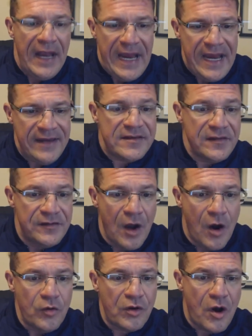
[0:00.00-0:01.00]
8,
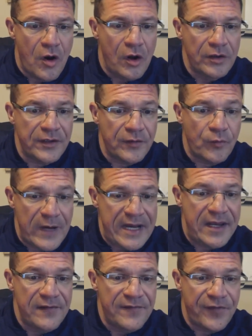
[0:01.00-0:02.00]
don't call to
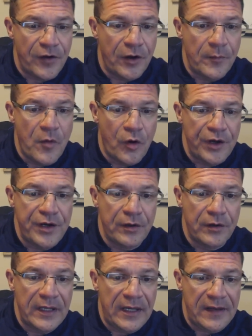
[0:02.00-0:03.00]
reconfirm or
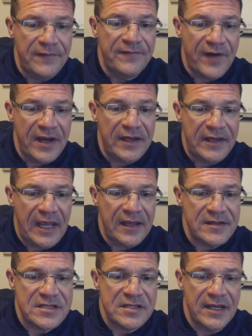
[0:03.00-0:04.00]
you'll invite
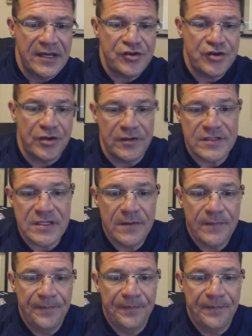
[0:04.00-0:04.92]
cancellations.